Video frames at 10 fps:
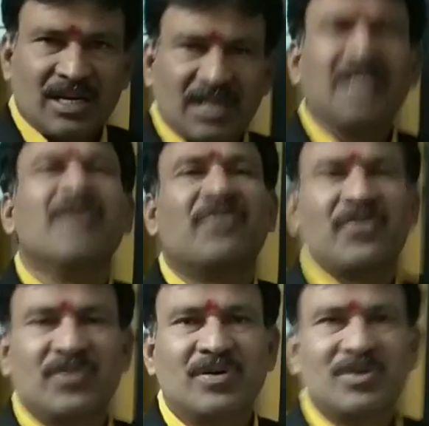
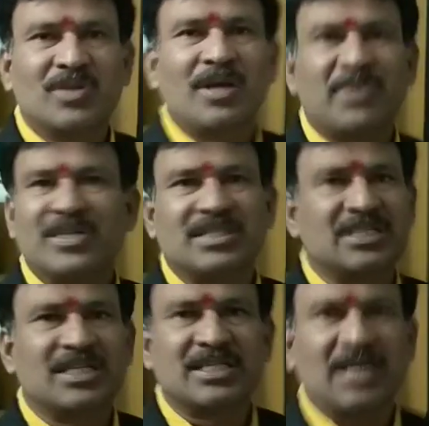relief to the
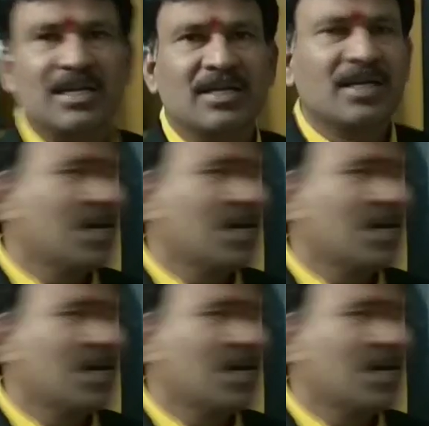patient that's all